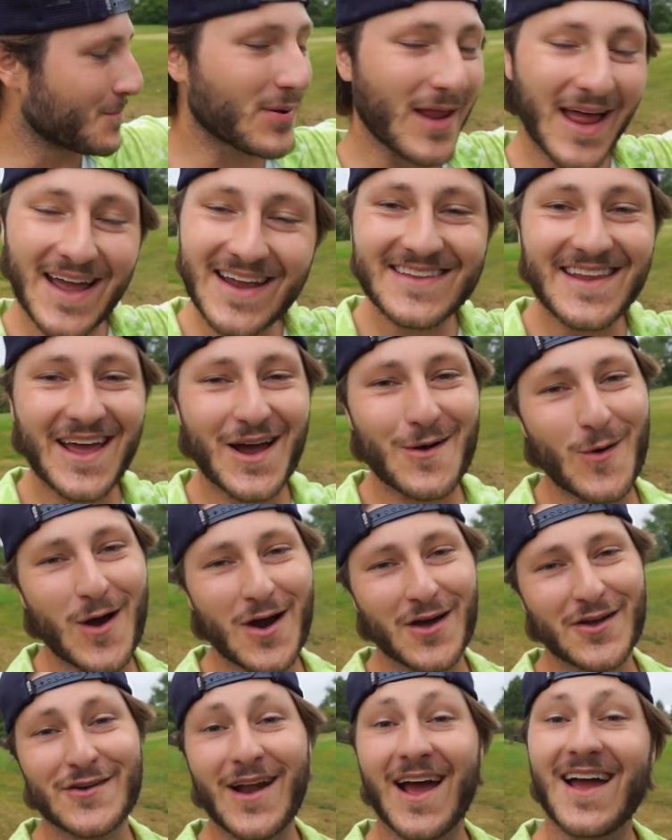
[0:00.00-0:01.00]
playing that
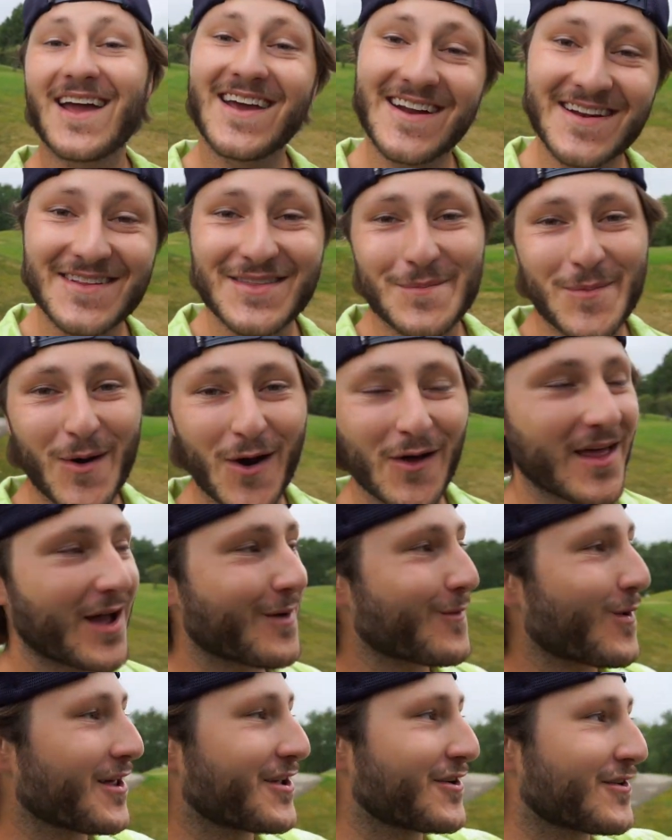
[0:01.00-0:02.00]
well, you're not hitting the ball
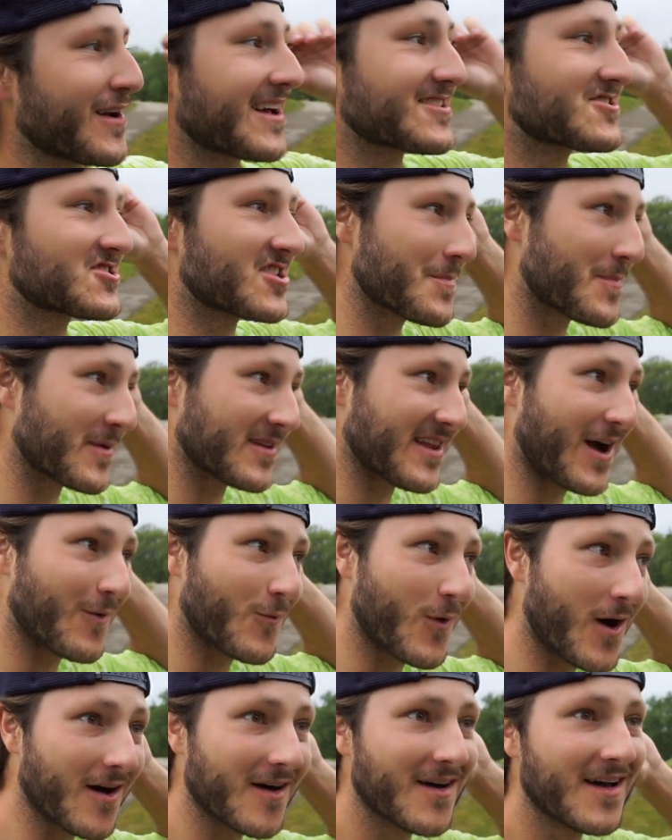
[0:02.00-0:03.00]
that well, you're not chipping that
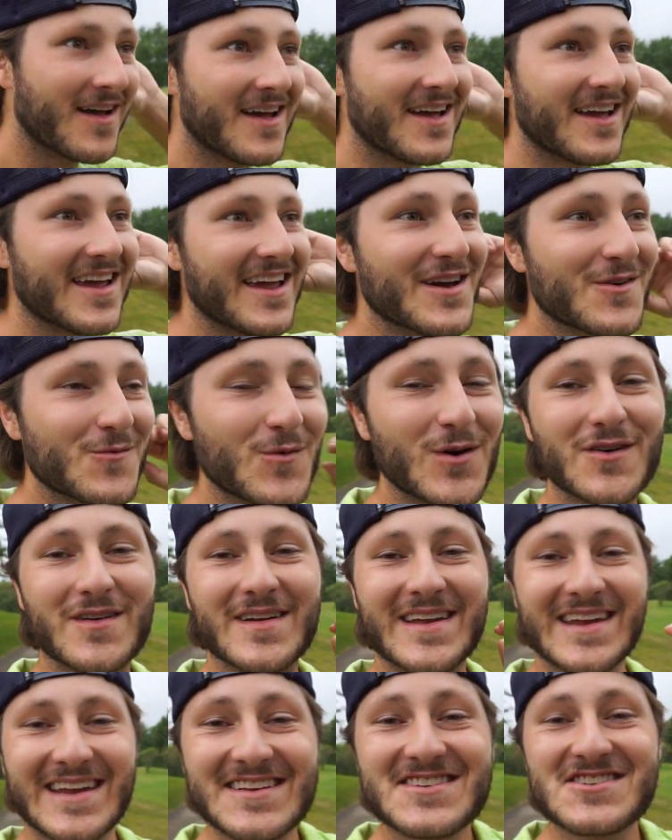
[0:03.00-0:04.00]
well, it will
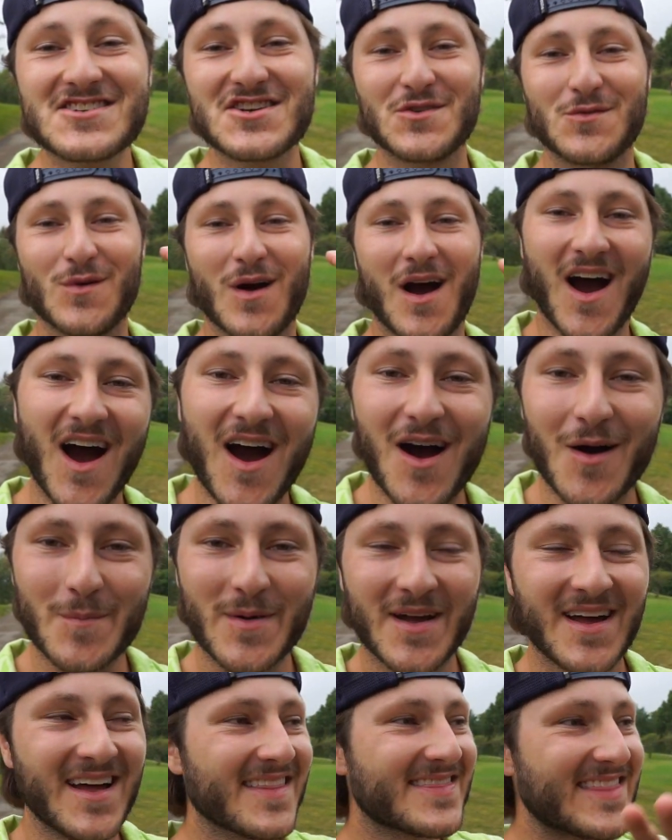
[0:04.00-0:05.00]
eat you up.
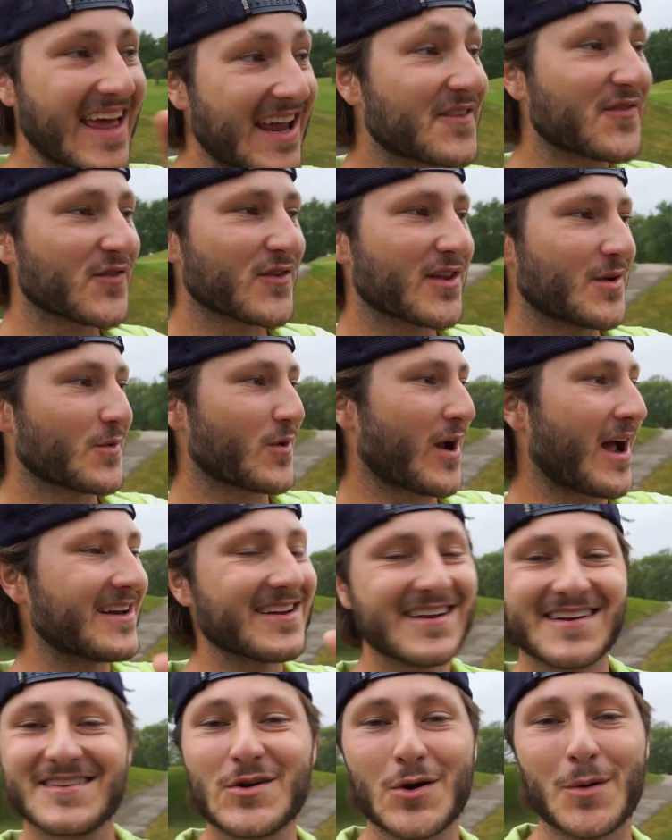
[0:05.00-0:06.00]
Thankfully, we're
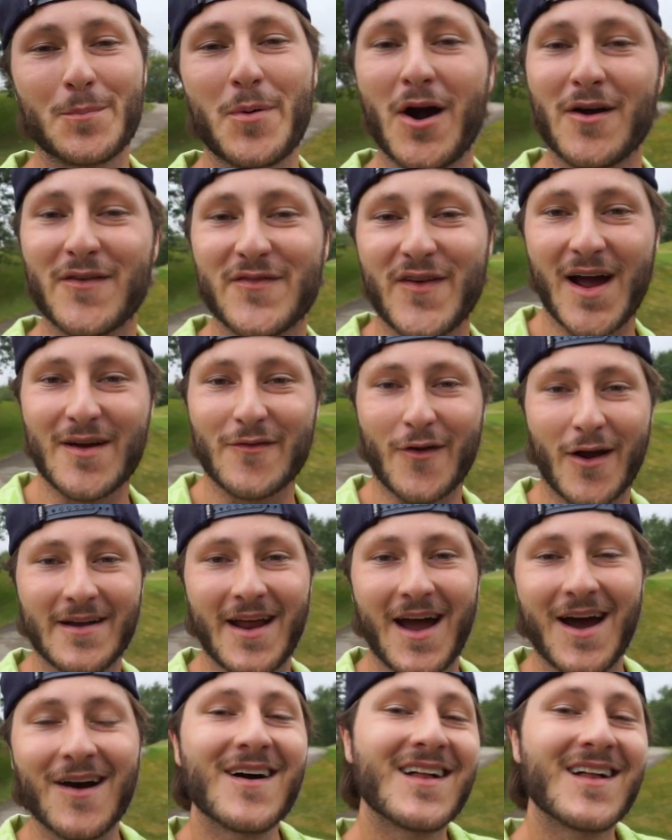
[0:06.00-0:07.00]
heading into a par five right now.